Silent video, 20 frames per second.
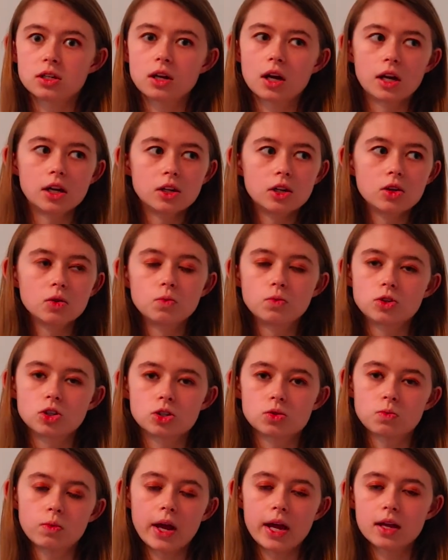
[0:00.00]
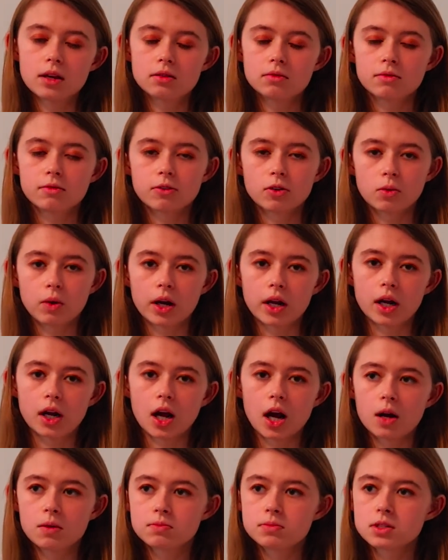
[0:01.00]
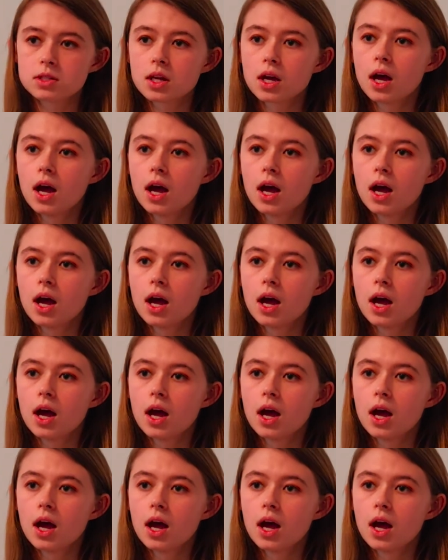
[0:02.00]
and you just wait for when it comes.